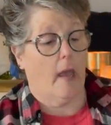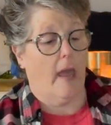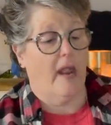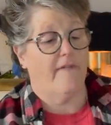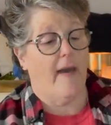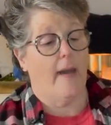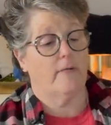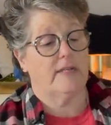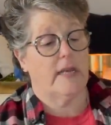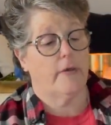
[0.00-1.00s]
and if I
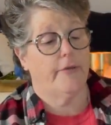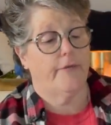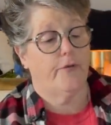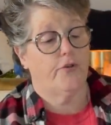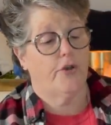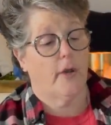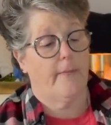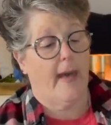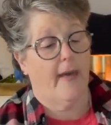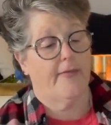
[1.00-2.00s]
would tell you, if you took a
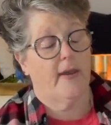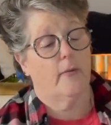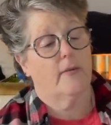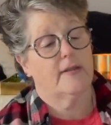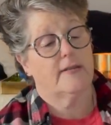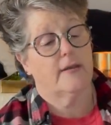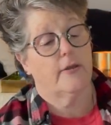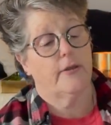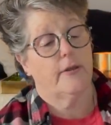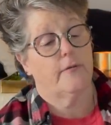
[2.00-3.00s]
bath in it, what does it tell
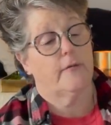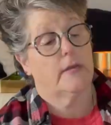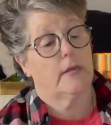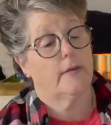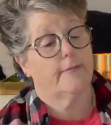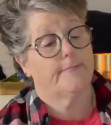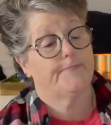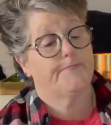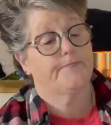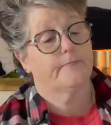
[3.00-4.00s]
you to use in here?
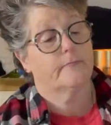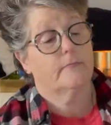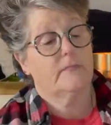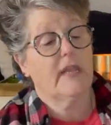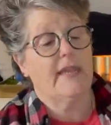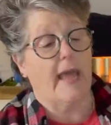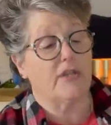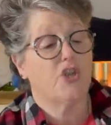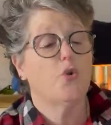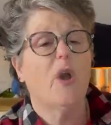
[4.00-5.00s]
Yeah,
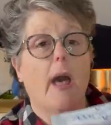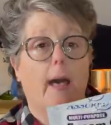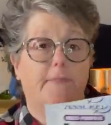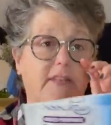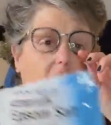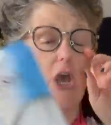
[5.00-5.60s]
two cups.